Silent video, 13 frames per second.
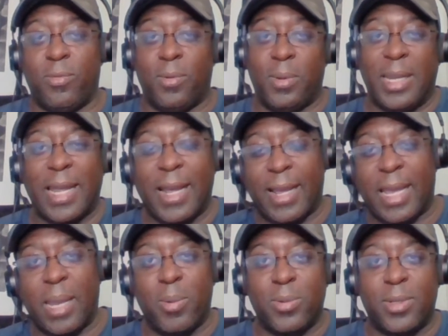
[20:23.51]
in that
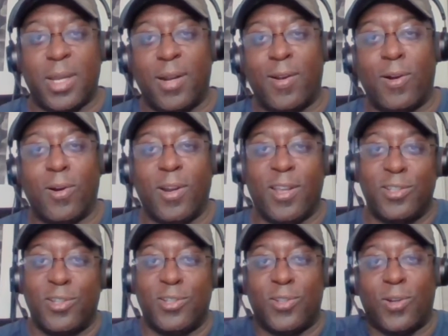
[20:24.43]
game, it was kind of hard because
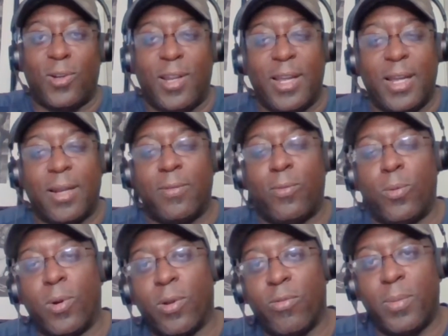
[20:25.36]
you saw a lot of
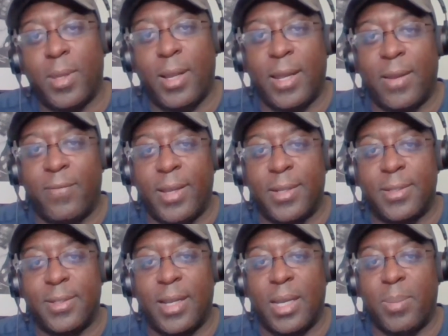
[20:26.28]
work from the left-hand side,